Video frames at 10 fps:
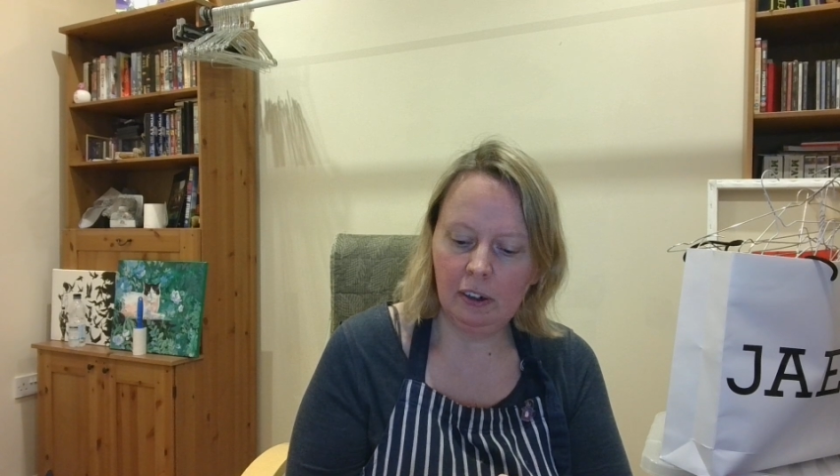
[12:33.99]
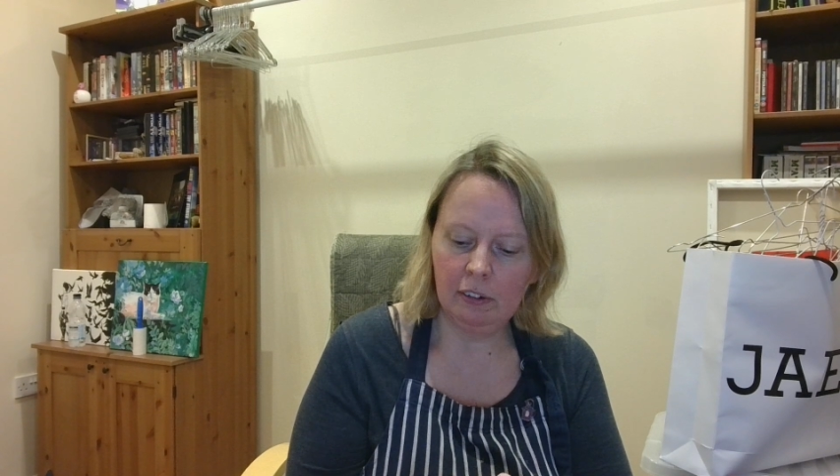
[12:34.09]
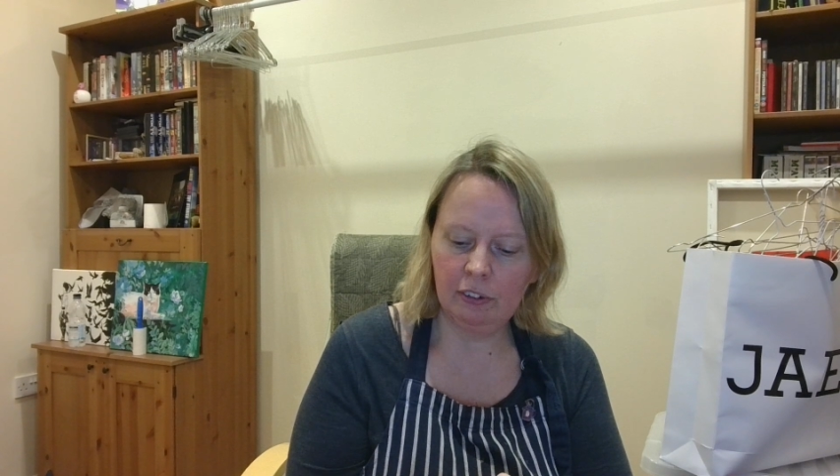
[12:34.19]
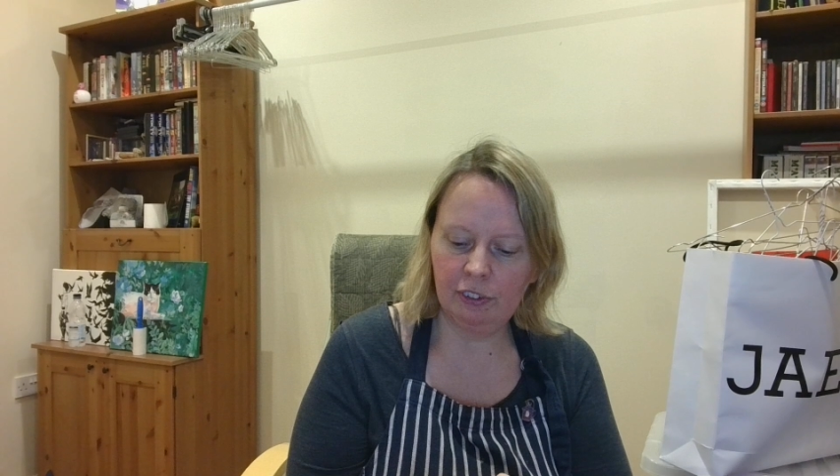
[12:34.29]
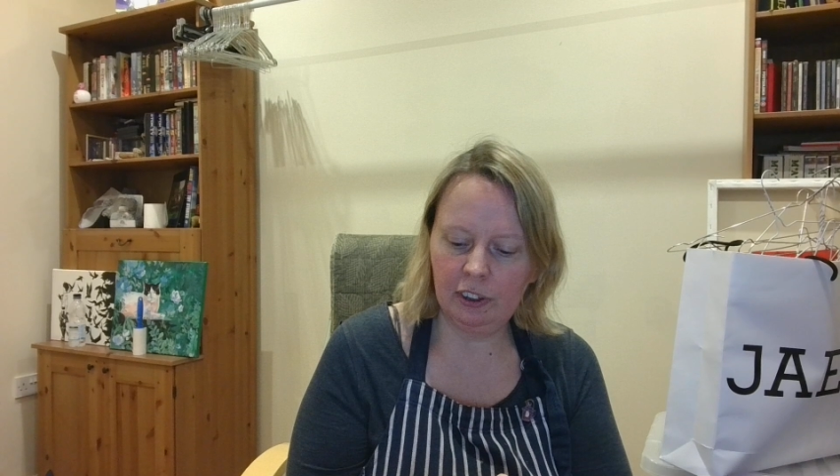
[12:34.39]

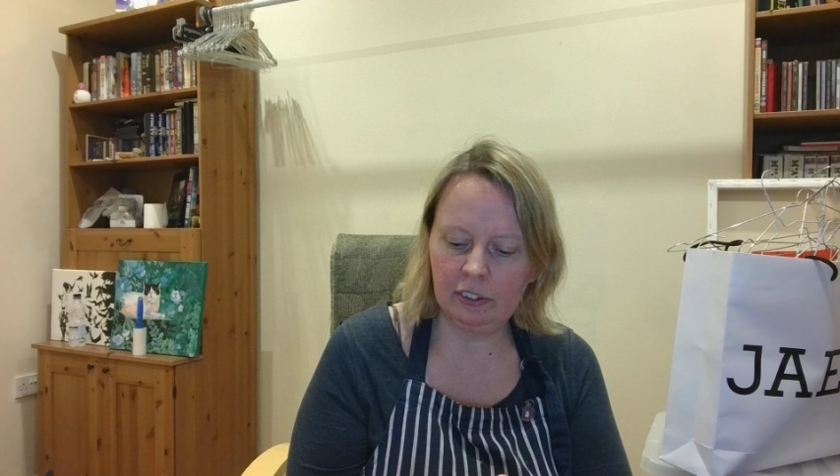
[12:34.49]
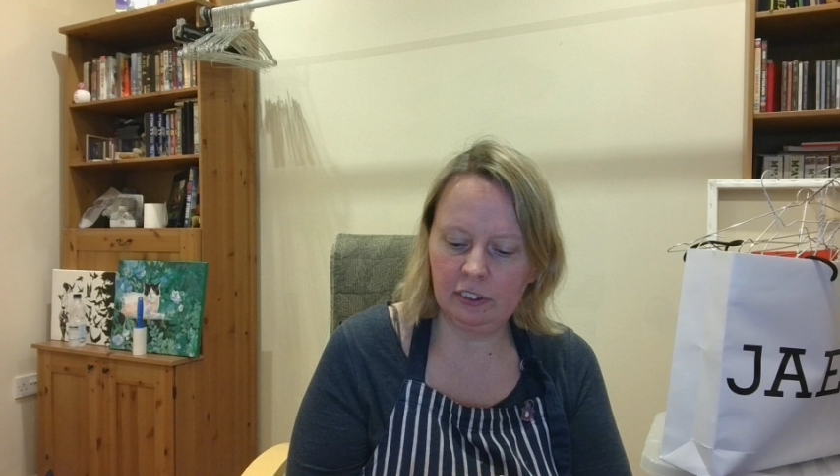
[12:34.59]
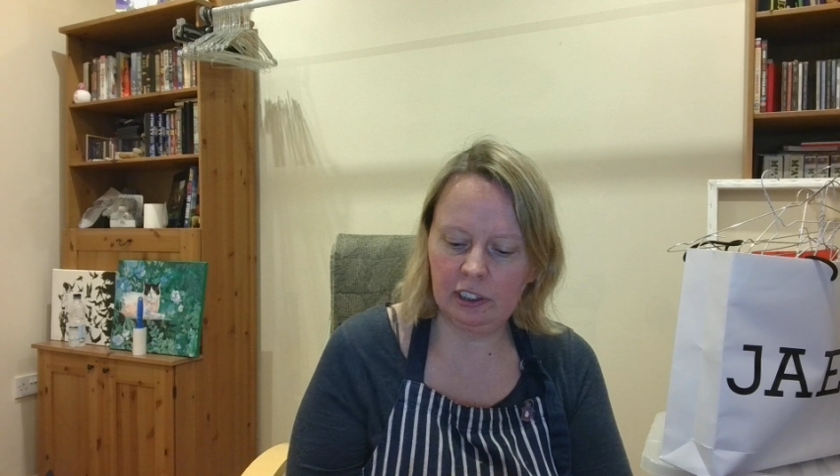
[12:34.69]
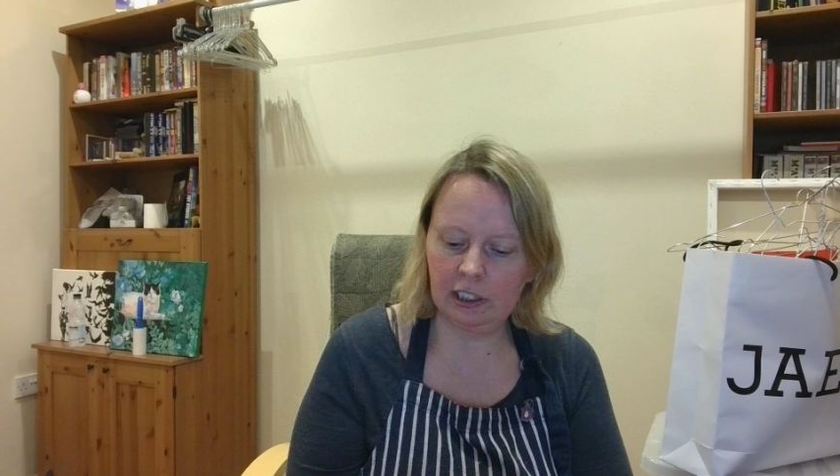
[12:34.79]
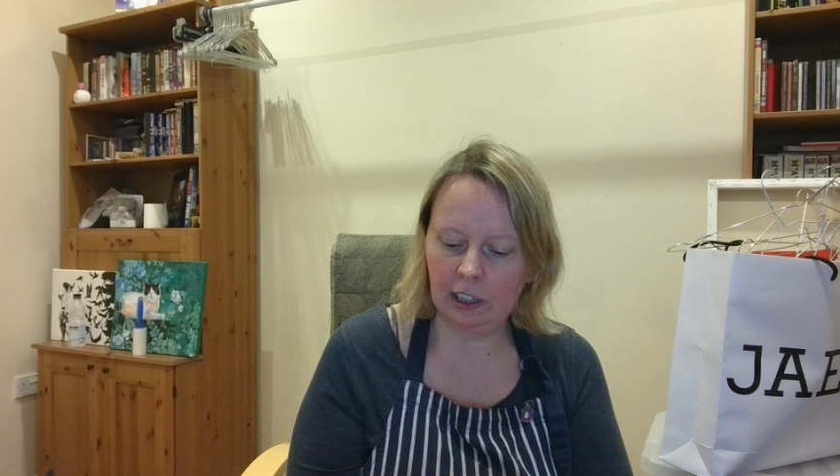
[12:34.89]
referred to
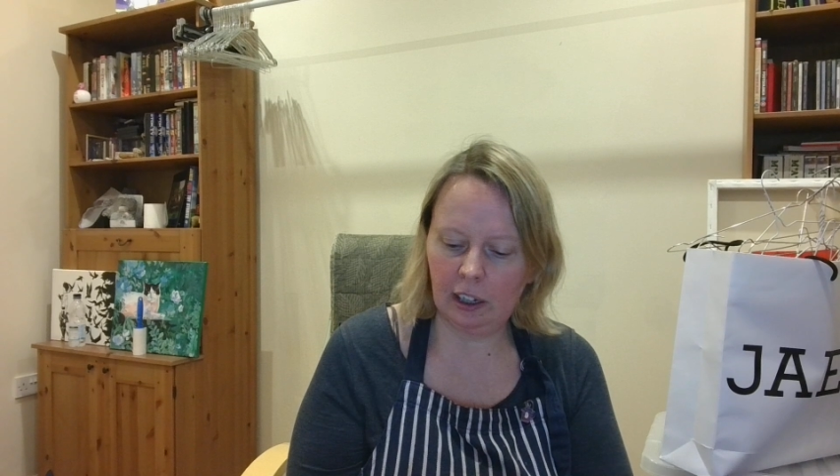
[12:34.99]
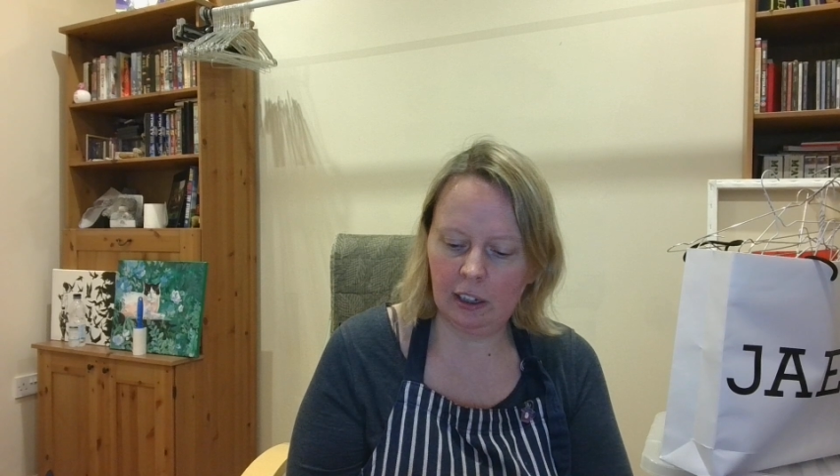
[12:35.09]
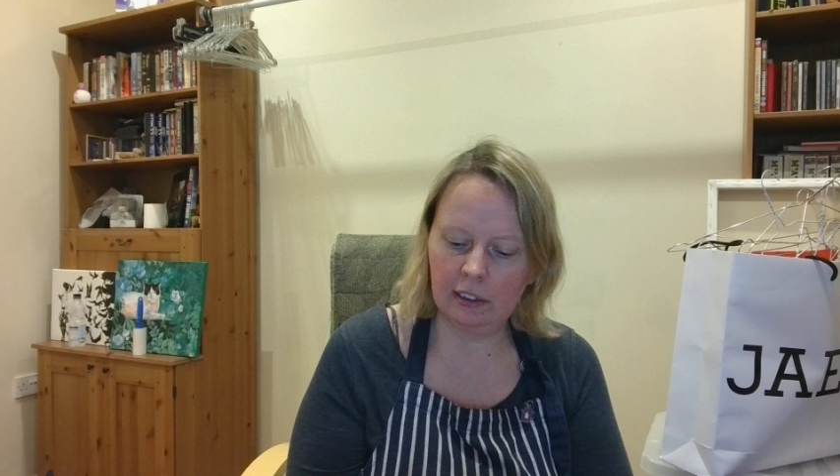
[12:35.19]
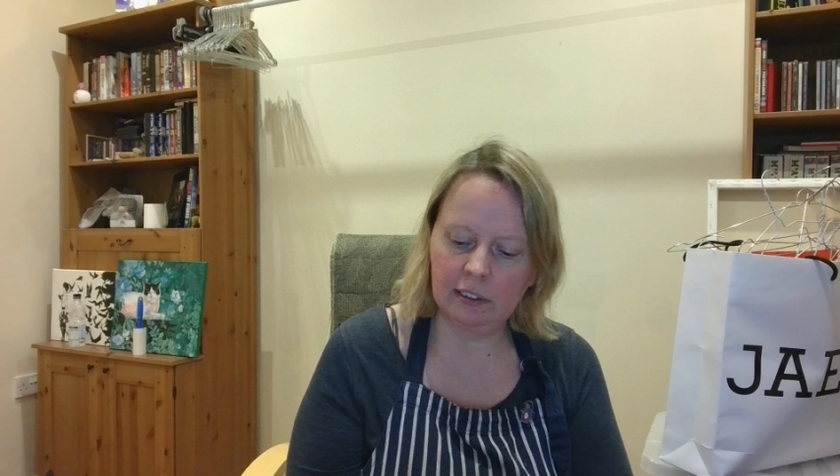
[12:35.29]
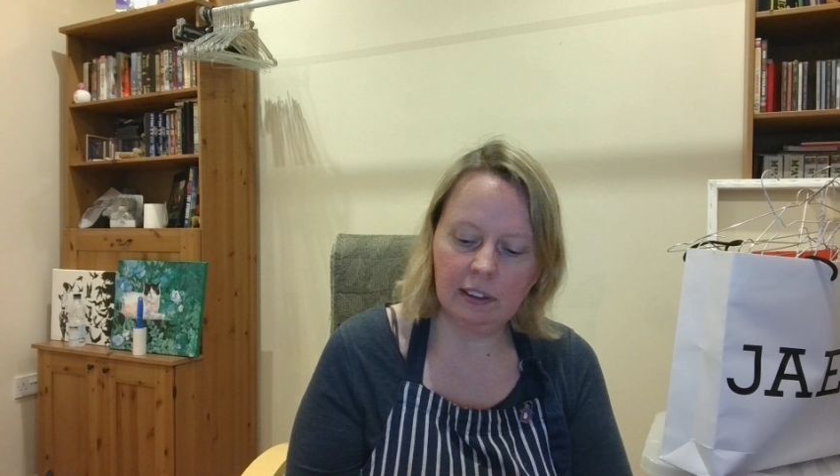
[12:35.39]
the
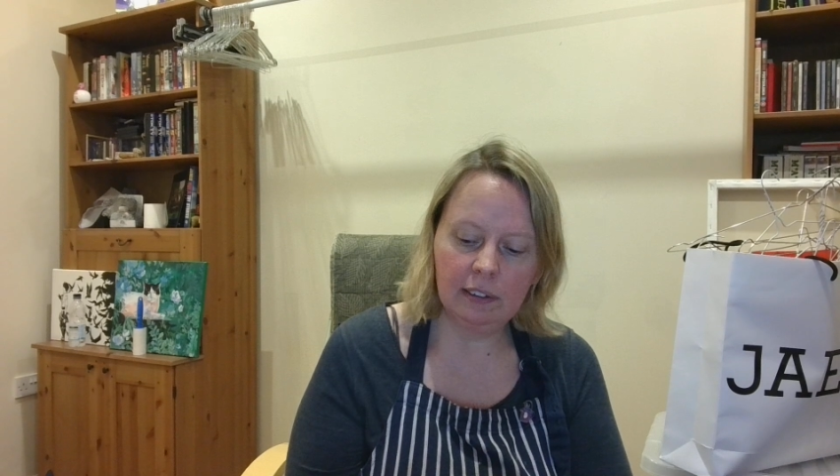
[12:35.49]
yard